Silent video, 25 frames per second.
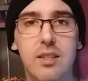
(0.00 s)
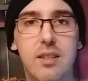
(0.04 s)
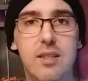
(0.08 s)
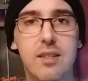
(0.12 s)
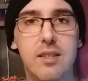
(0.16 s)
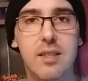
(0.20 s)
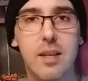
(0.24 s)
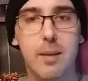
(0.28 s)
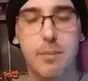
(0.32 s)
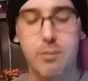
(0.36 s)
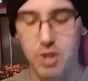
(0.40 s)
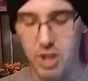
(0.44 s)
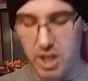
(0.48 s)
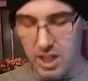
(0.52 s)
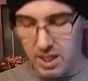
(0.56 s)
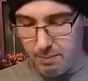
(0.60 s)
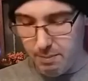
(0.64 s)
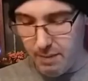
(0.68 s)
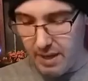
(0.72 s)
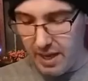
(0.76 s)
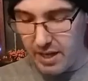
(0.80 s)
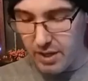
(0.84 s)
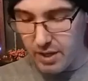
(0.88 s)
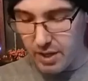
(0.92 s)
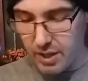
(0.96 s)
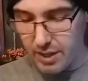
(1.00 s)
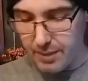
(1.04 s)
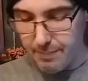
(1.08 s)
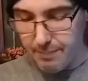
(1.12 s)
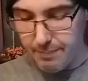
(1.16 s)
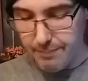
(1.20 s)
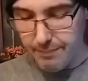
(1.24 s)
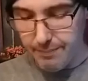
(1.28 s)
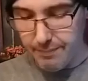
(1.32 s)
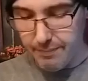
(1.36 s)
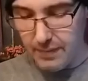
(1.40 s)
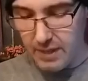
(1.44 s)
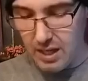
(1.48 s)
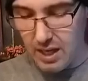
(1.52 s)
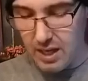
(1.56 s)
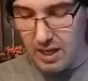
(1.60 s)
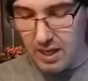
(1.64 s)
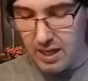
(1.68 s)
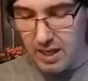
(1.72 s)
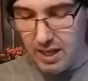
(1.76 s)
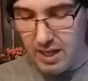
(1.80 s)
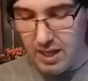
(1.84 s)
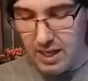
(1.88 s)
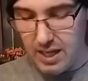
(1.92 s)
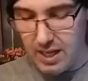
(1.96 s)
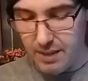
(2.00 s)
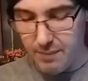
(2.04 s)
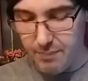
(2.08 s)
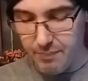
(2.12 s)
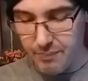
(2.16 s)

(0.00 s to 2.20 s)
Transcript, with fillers: subject matter. Uh-huh.